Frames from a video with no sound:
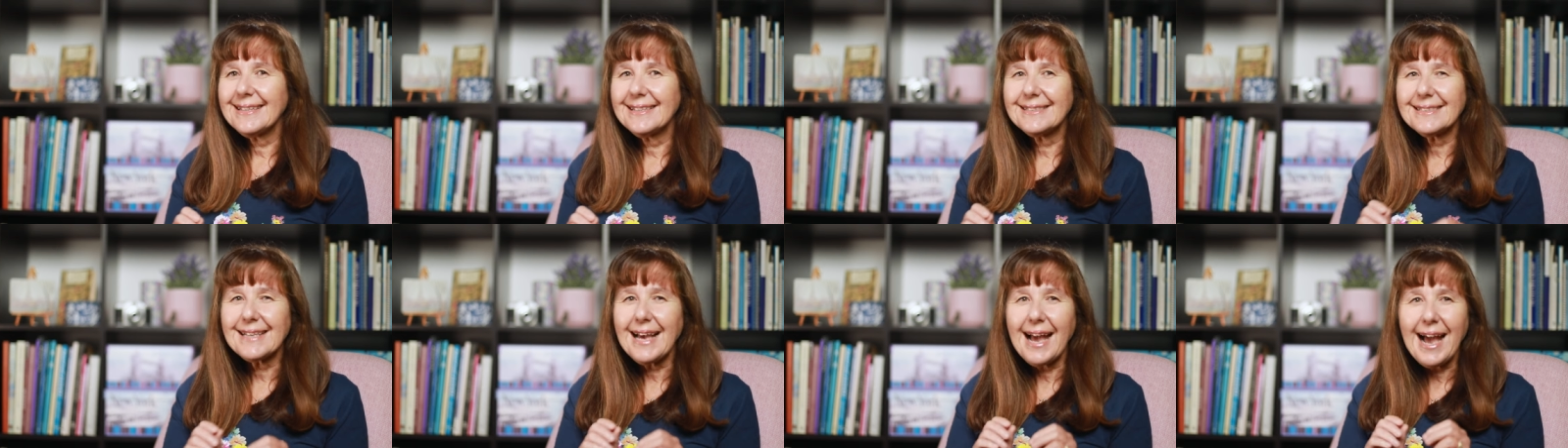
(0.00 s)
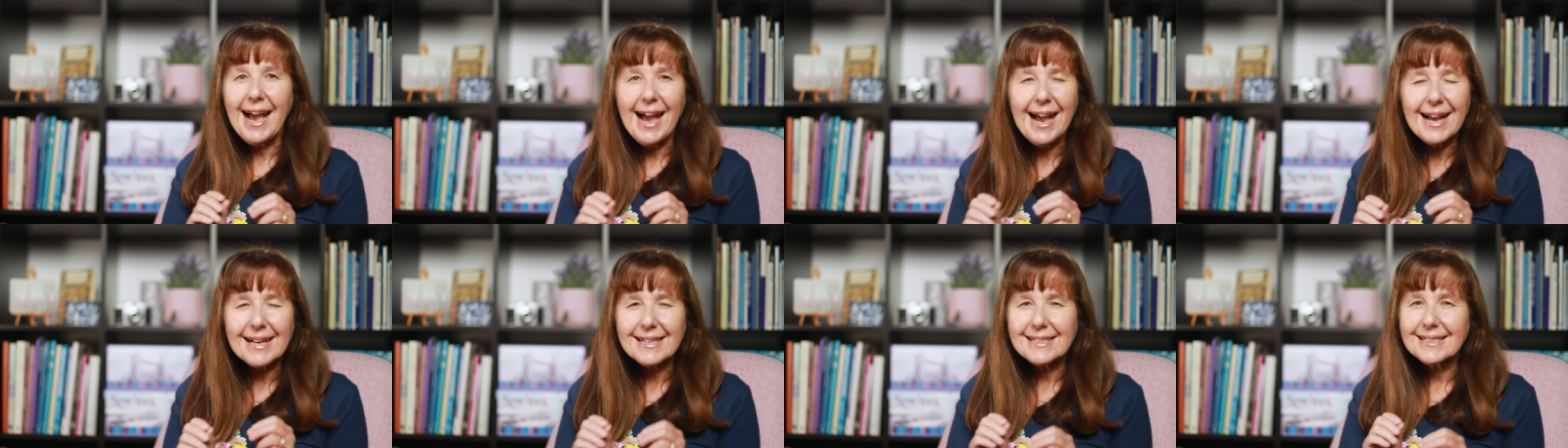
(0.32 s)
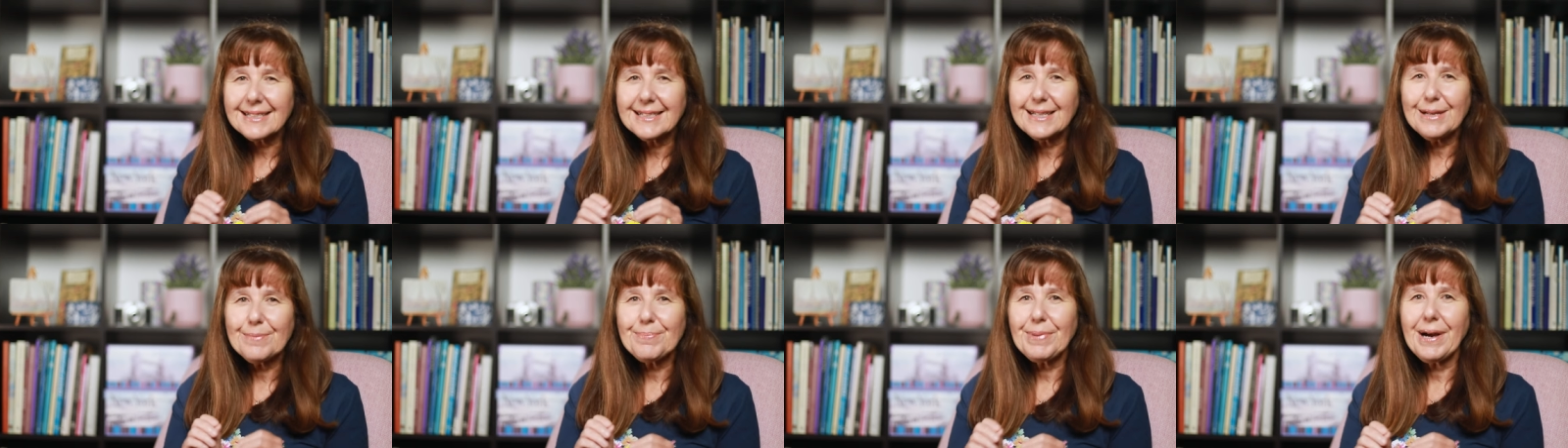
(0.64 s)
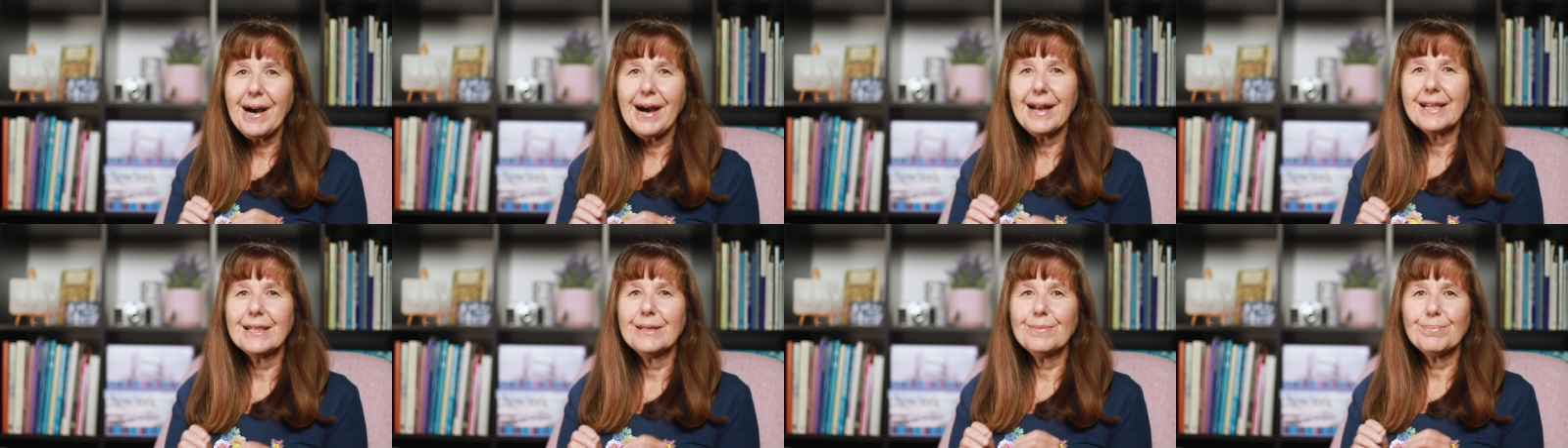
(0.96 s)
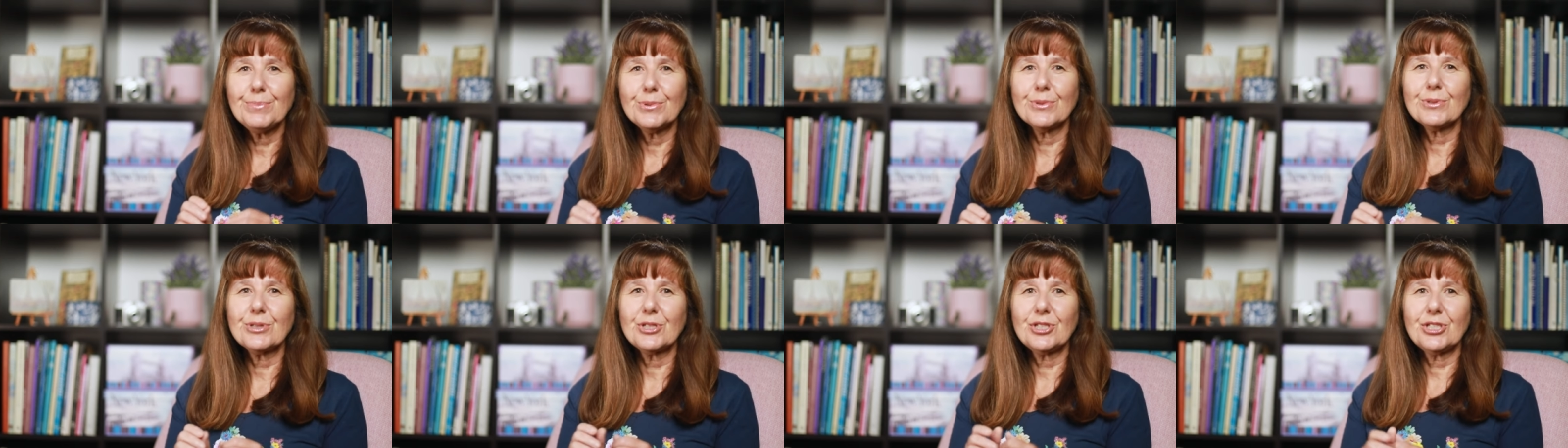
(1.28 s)
that's actually a part of the
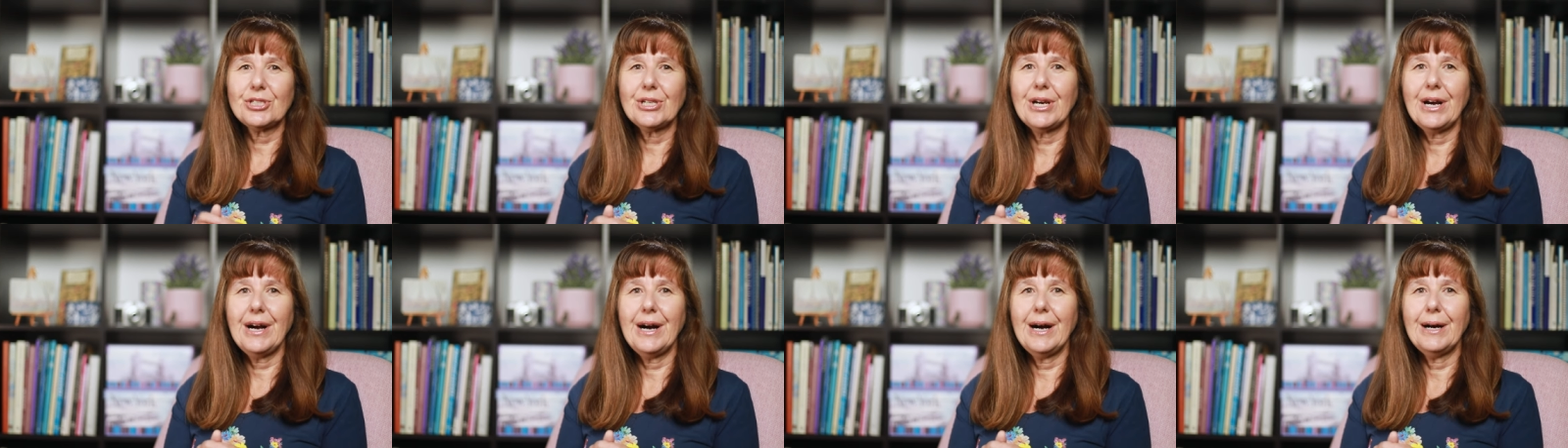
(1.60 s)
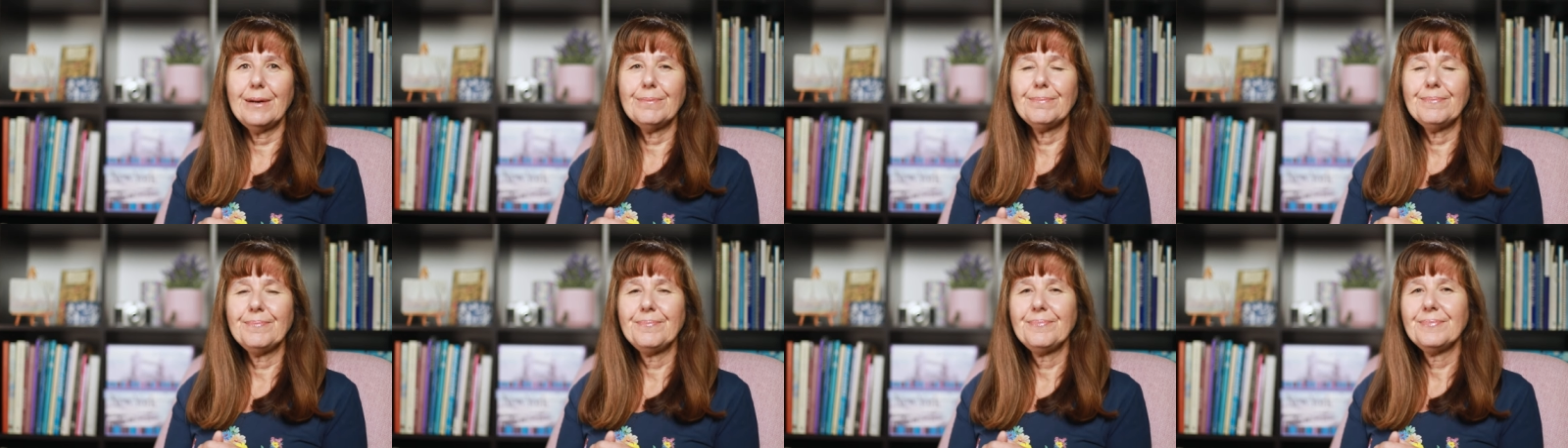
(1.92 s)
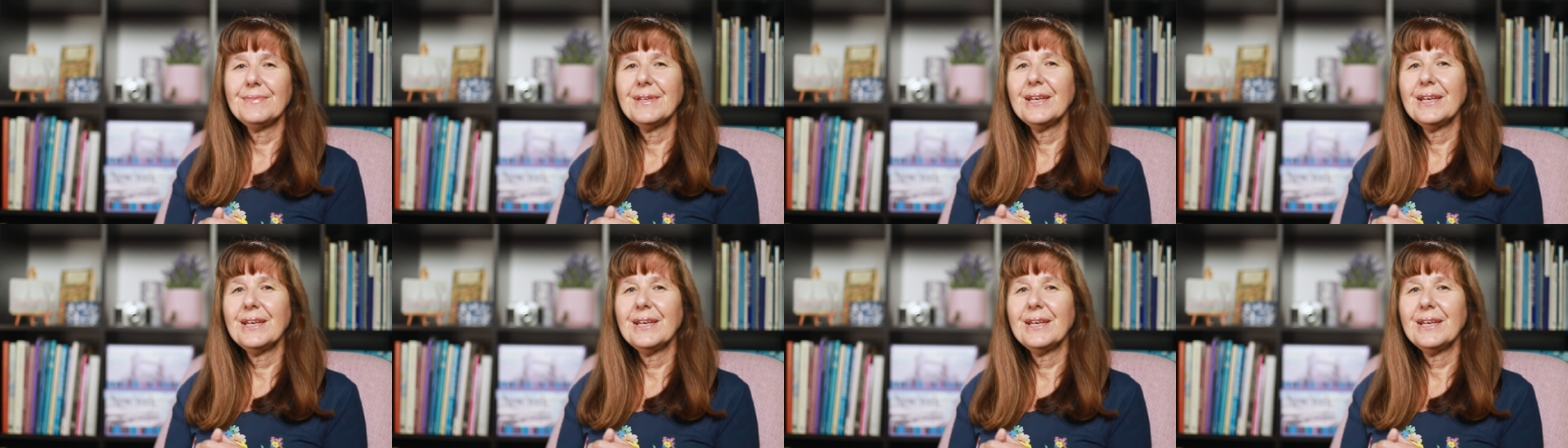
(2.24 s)
book's charm.